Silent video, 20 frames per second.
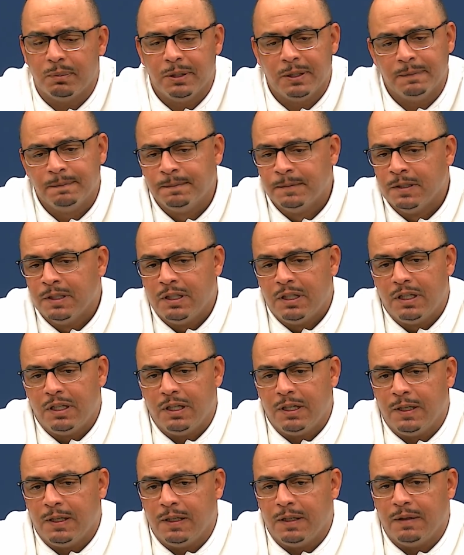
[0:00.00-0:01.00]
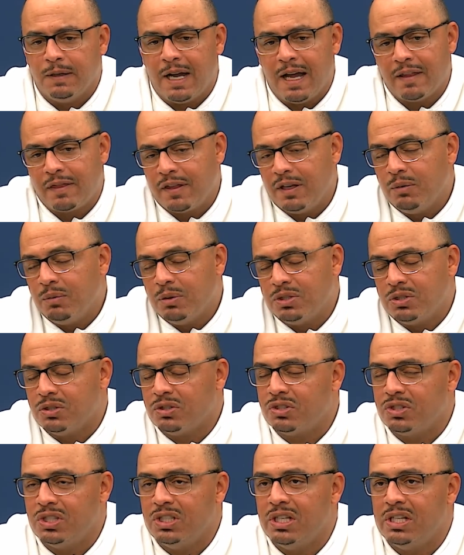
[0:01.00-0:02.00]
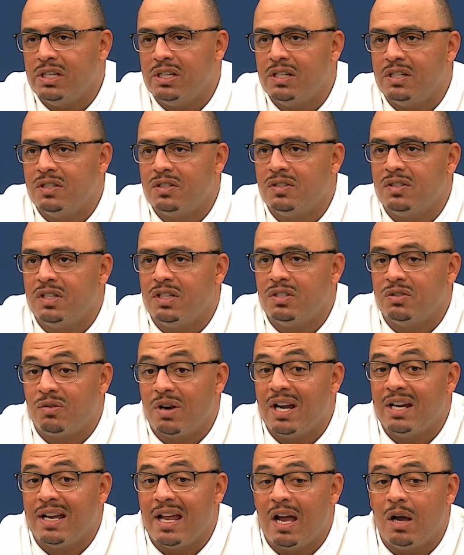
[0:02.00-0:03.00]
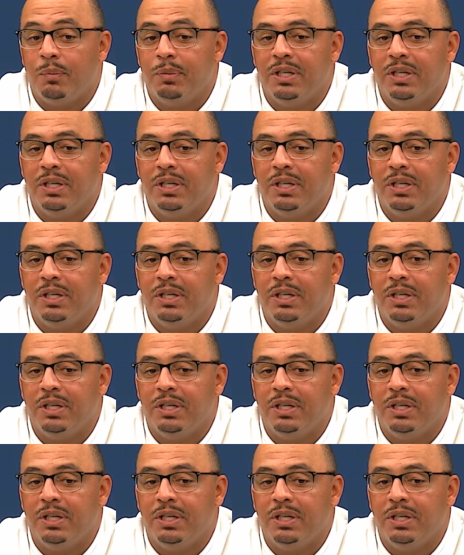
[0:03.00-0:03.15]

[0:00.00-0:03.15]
But I think what you're seeing is right now,